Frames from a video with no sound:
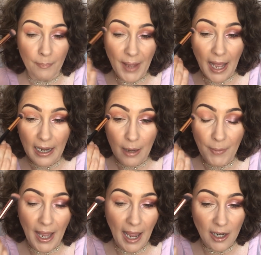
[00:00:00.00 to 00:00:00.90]
palette.
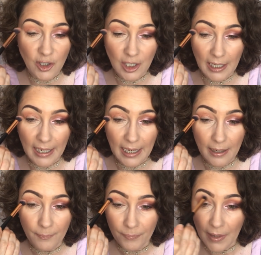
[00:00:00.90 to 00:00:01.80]
But
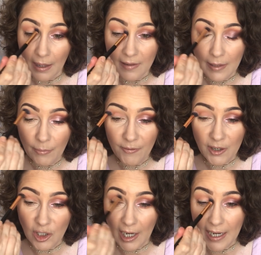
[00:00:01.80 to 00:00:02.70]
actually, some of the
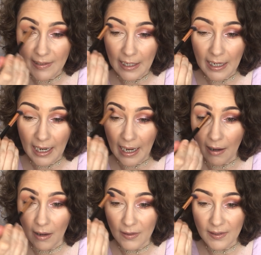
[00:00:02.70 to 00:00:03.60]
shades in here
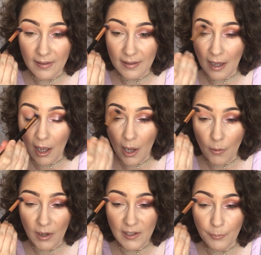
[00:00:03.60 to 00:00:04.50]
are
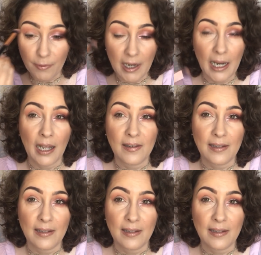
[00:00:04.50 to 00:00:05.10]
so spring,